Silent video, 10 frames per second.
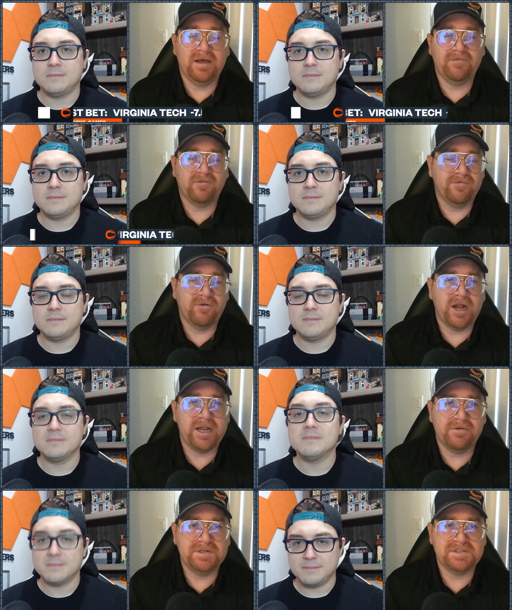Speaker 1: uh, for a
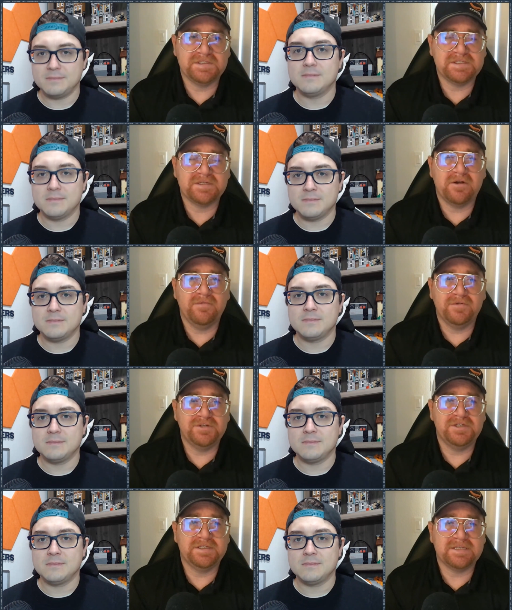variety of reasons. Let's start on the
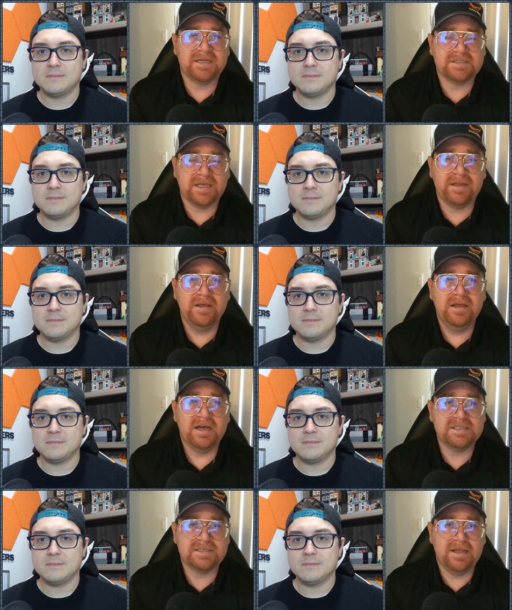Virginia Tech side.
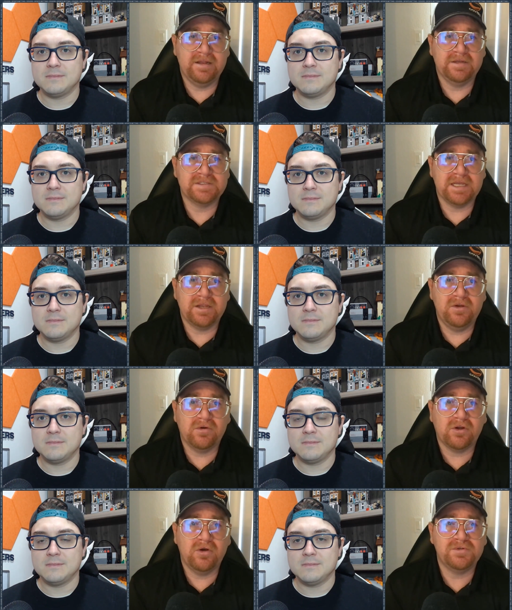Ascending, second
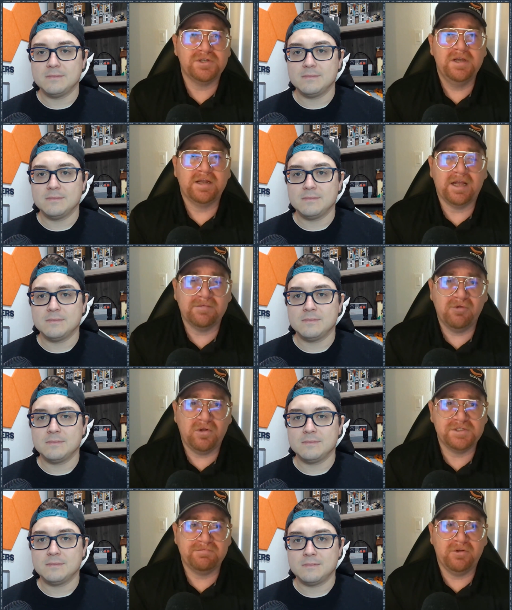year coach, got the
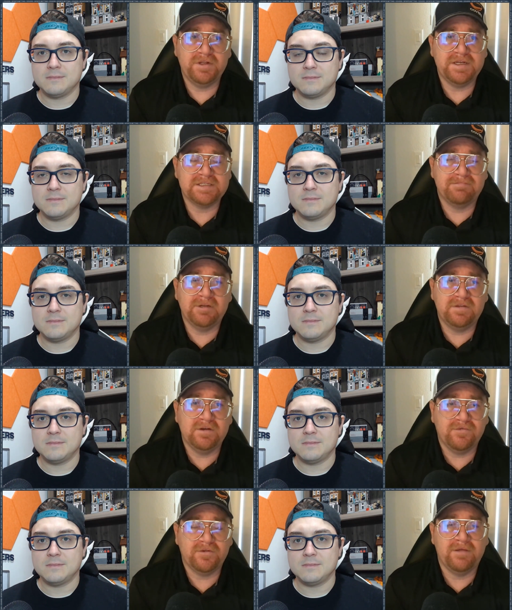bowl eligibility. It's a big
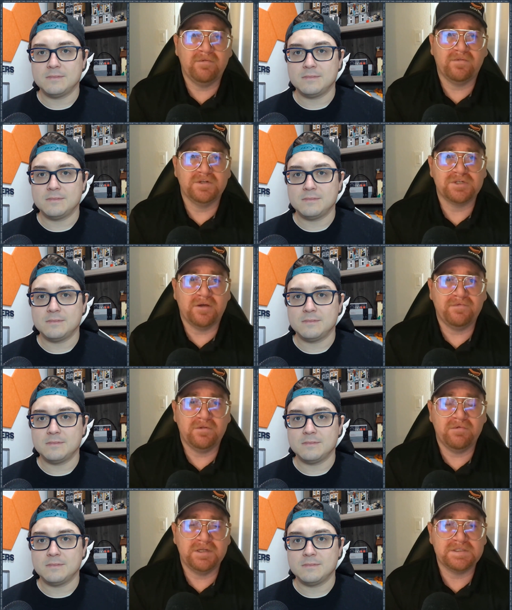deal for them to finish off
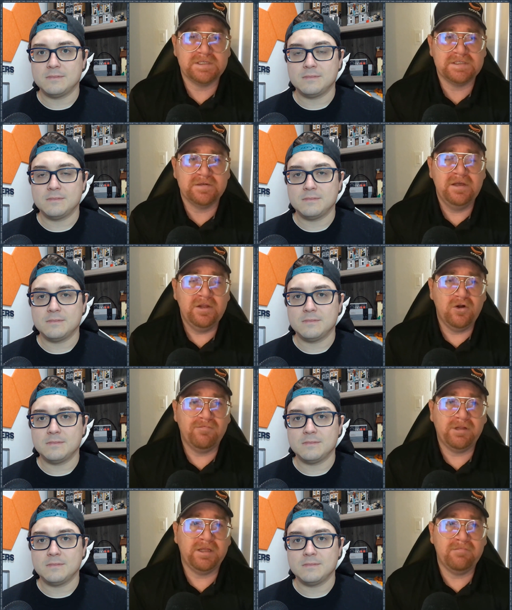with a winning season. You
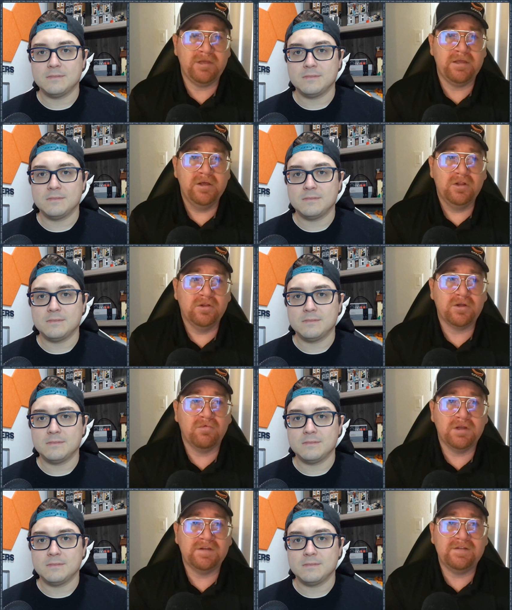don't believe me? Look
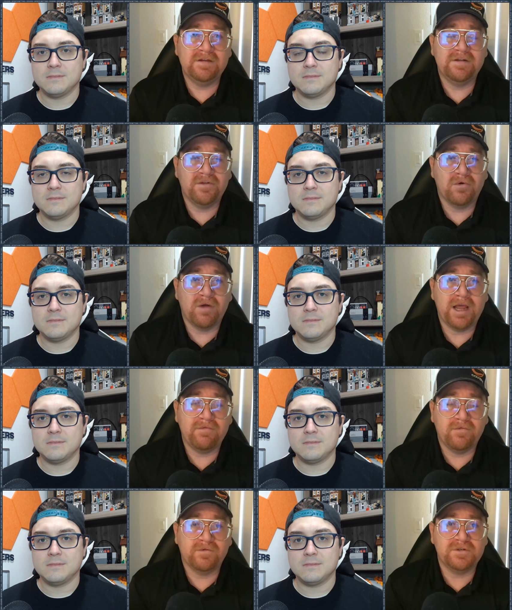at what they did to their
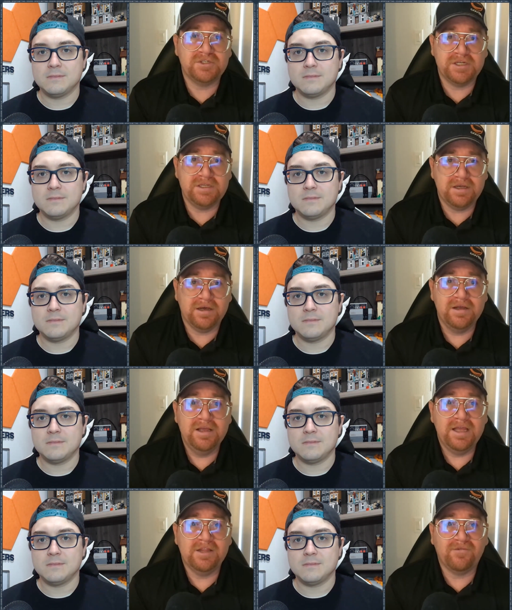rival Virginia
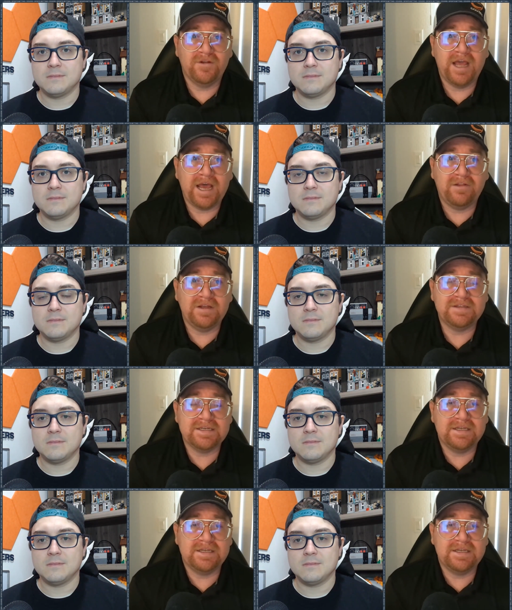in the finale to